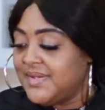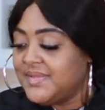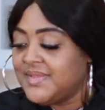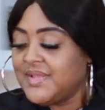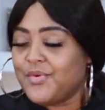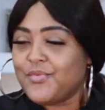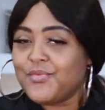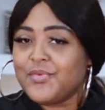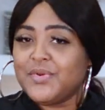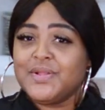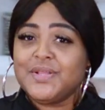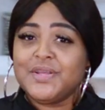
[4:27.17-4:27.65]

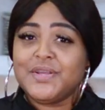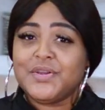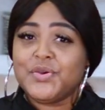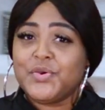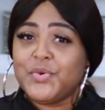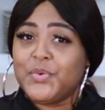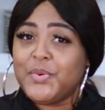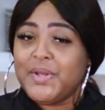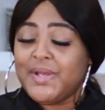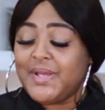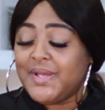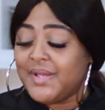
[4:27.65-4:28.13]
They're really
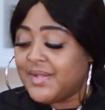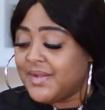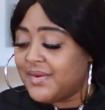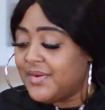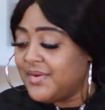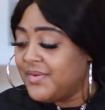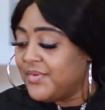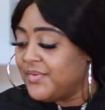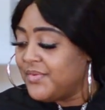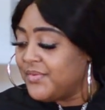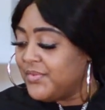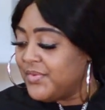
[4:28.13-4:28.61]
quick,
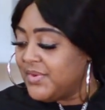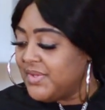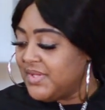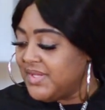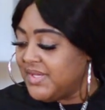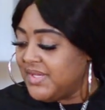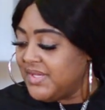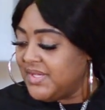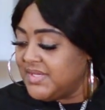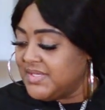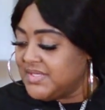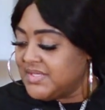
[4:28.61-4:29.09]

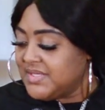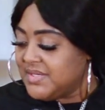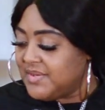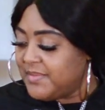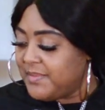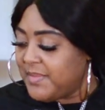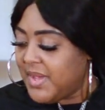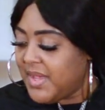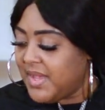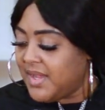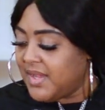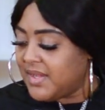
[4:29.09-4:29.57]
really easy to
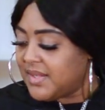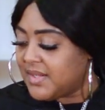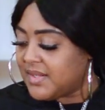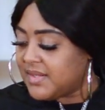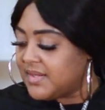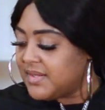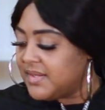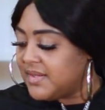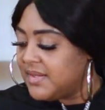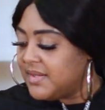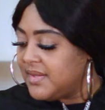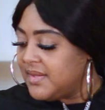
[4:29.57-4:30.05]
make.
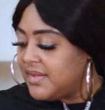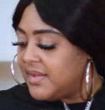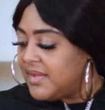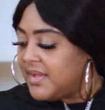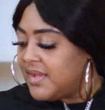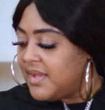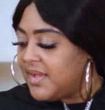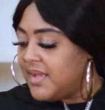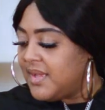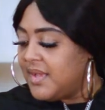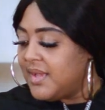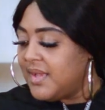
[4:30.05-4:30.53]

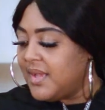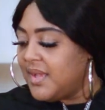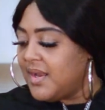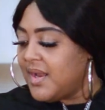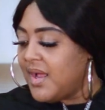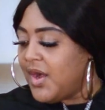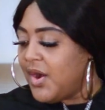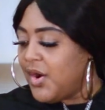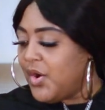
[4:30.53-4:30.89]
And I